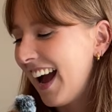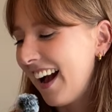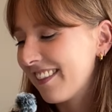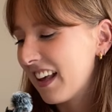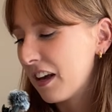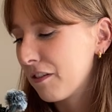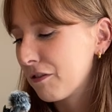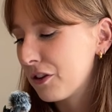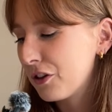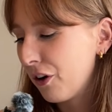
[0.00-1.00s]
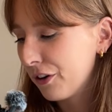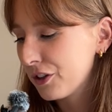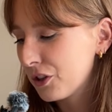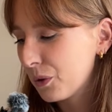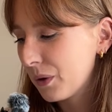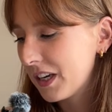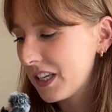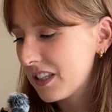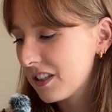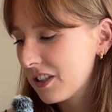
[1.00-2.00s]
And then for the yarn
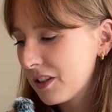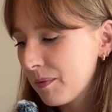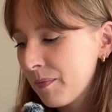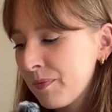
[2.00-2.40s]
choice,